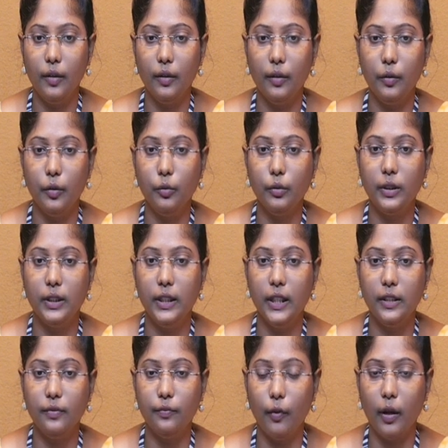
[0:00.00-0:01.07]
use
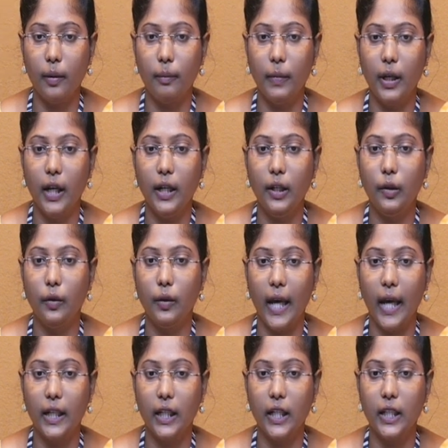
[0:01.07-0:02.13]
this formula to
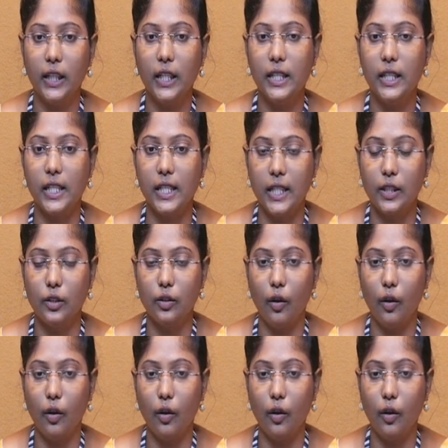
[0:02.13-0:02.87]
calculate the distance